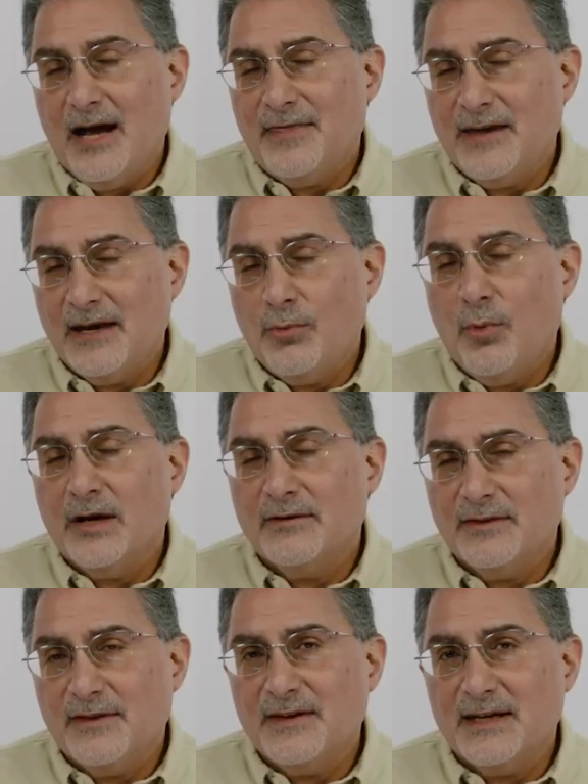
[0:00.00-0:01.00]
I think one of
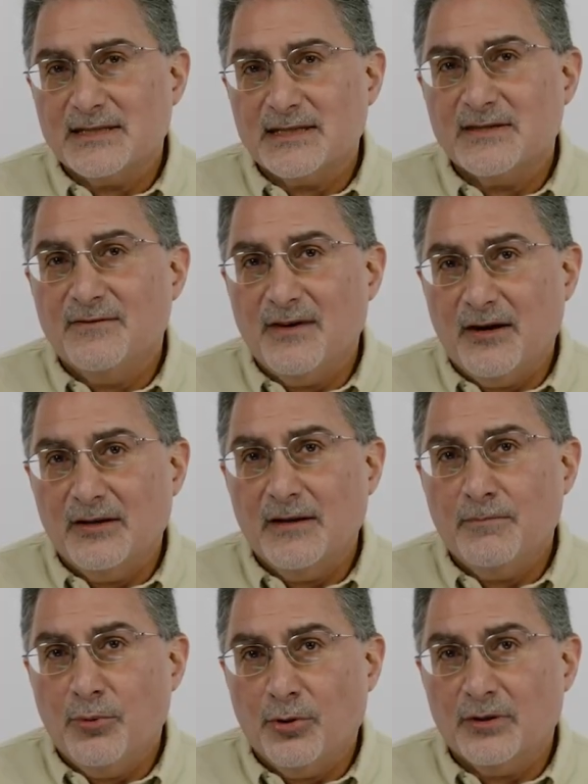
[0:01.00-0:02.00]
the things that's very
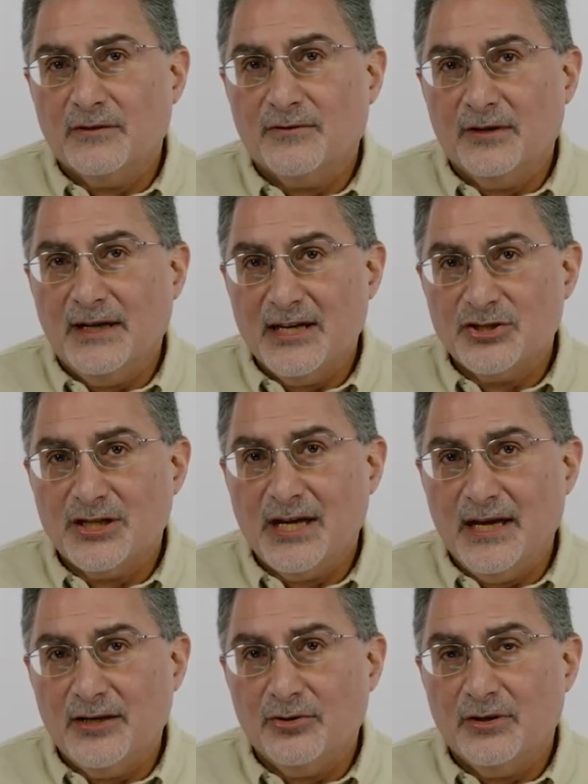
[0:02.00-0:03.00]
important for an
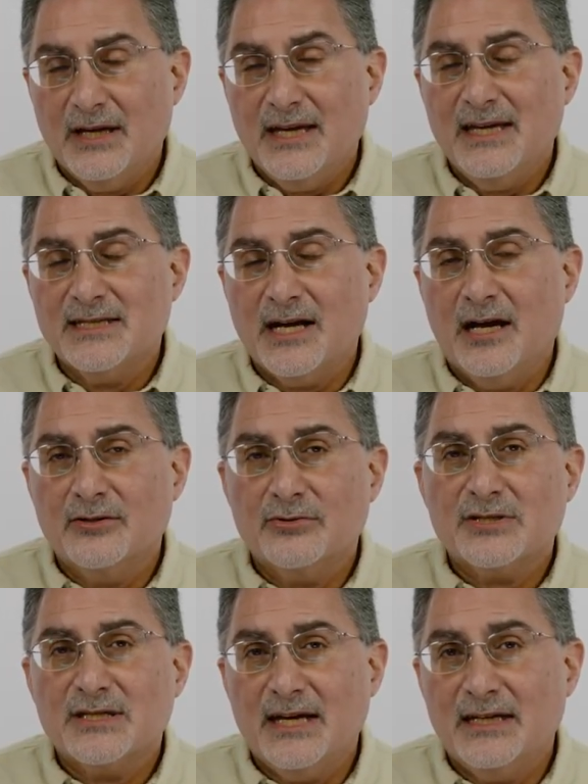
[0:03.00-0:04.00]
educator is
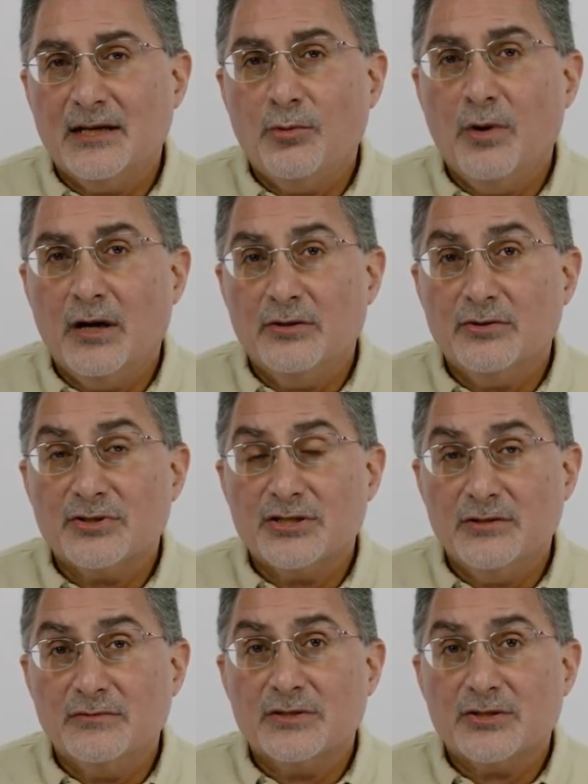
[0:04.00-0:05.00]
understanding where your
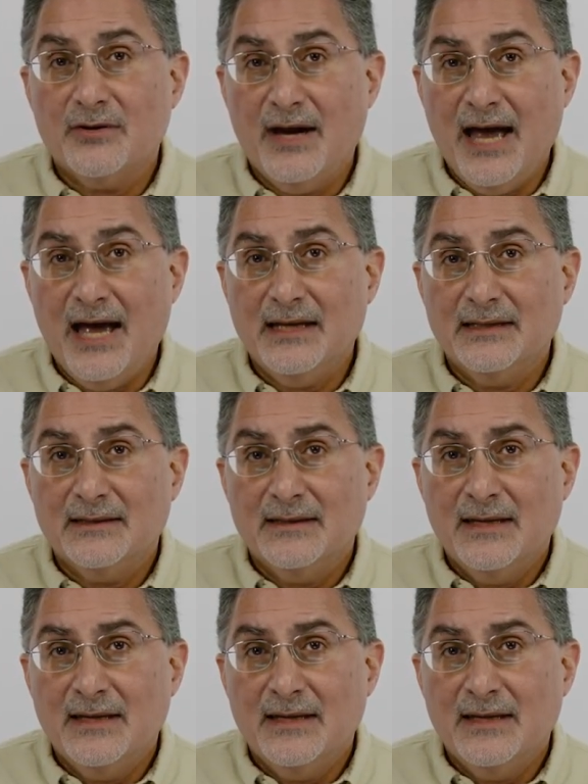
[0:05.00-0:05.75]
students are at.